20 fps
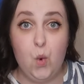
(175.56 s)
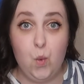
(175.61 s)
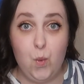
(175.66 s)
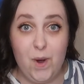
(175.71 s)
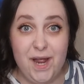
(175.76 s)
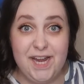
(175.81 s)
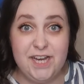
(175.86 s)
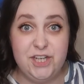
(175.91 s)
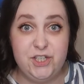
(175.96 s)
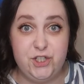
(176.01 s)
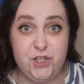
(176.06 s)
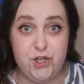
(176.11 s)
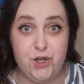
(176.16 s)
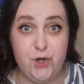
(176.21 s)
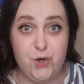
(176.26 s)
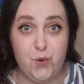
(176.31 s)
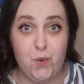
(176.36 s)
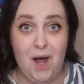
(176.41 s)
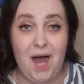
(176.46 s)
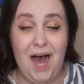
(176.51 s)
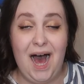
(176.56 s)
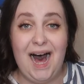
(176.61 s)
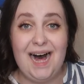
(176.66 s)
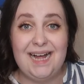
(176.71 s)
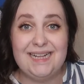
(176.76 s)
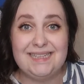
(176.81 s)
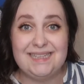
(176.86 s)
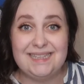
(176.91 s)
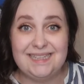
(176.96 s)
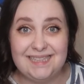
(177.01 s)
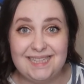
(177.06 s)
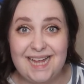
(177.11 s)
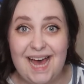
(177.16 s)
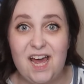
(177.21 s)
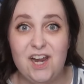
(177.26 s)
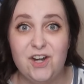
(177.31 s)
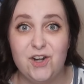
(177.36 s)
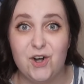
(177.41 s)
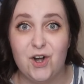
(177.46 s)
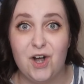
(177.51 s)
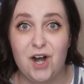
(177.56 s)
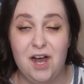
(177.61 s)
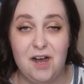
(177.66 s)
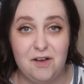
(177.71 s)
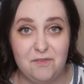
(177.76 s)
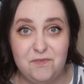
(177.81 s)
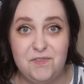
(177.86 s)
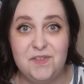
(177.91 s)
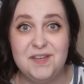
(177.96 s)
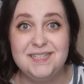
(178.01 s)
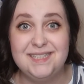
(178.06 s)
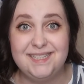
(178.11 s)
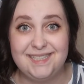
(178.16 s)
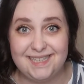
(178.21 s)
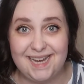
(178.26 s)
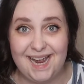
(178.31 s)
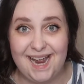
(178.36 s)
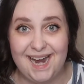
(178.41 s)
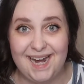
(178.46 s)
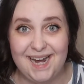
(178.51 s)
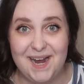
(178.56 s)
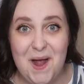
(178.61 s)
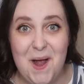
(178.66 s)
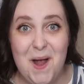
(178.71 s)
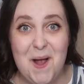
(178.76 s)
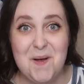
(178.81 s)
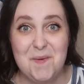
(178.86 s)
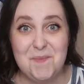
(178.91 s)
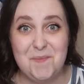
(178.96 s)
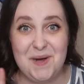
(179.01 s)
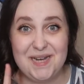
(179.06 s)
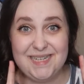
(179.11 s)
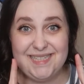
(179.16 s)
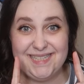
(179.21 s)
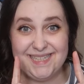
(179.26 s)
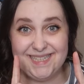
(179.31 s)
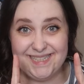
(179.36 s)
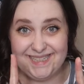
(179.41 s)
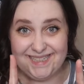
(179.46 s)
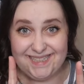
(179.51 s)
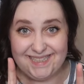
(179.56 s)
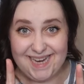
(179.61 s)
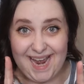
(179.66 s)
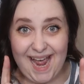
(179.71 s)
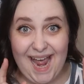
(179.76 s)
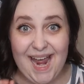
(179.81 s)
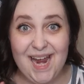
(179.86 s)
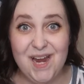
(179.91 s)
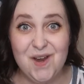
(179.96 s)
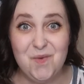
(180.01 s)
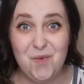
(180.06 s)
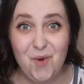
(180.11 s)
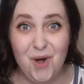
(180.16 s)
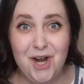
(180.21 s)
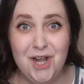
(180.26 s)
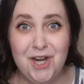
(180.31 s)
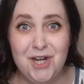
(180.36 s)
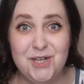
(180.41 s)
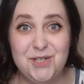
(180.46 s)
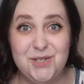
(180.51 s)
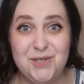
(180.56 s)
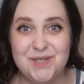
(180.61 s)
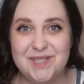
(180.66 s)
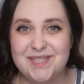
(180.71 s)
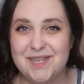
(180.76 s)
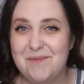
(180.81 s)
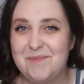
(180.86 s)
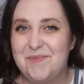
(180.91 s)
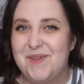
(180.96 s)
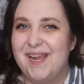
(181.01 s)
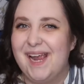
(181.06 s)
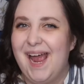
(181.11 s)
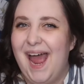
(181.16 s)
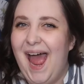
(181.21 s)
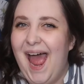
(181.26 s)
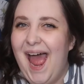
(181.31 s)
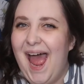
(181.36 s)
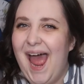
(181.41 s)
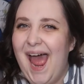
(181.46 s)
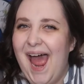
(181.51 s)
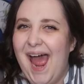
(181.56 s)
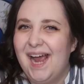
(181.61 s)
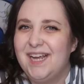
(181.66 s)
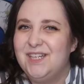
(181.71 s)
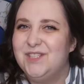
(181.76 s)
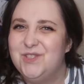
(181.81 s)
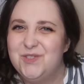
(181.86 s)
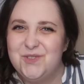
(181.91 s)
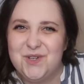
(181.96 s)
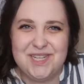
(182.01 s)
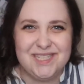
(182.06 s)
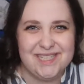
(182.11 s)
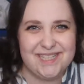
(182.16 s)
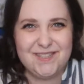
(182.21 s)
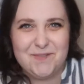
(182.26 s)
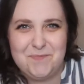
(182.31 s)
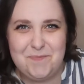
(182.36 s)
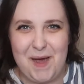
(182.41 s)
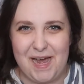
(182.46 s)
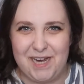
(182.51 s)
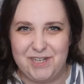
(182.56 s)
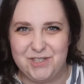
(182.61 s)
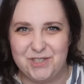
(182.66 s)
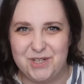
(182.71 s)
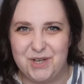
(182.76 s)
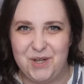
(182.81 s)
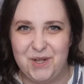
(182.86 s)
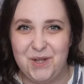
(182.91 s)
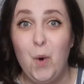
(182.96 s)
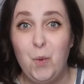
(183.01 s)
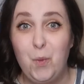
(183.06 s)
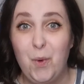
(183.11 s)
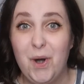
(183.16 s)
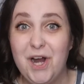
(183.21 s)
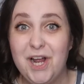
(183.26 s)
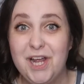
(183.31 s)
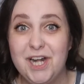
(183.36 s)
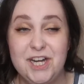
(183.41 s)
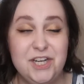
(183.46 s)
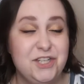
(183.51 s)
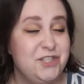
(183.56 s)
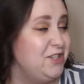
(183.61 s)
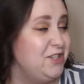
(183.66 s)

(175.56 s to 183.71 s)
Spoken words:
we do a letter of the day, but today we're gonna do something extra special. We're gonna